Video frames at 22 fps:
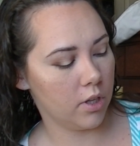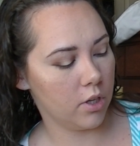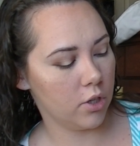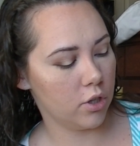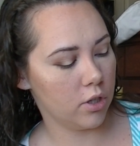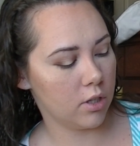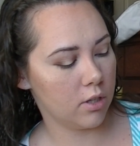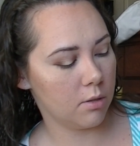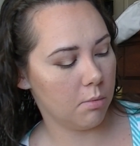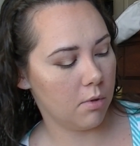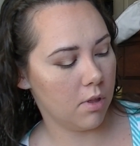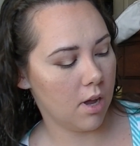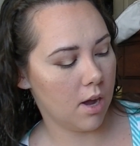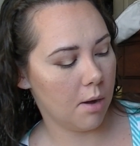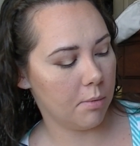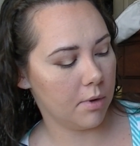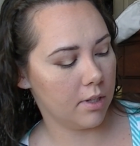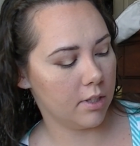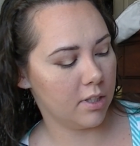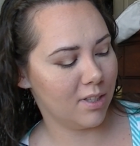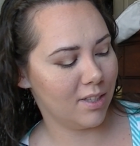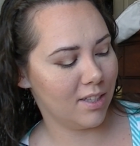and just
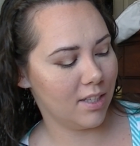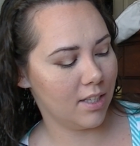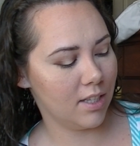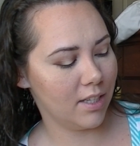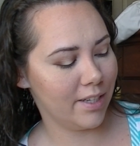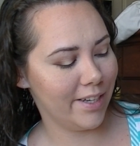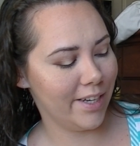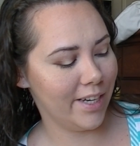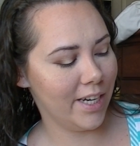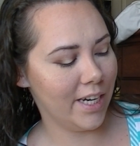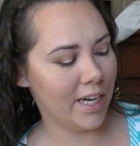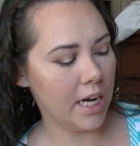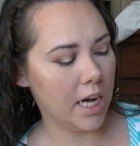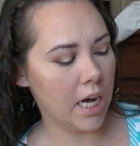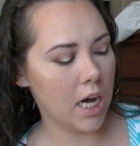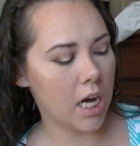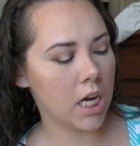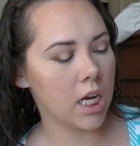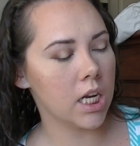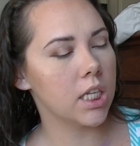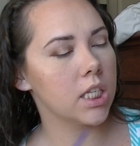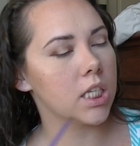plop a
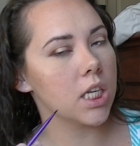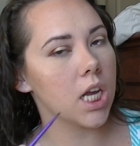teeny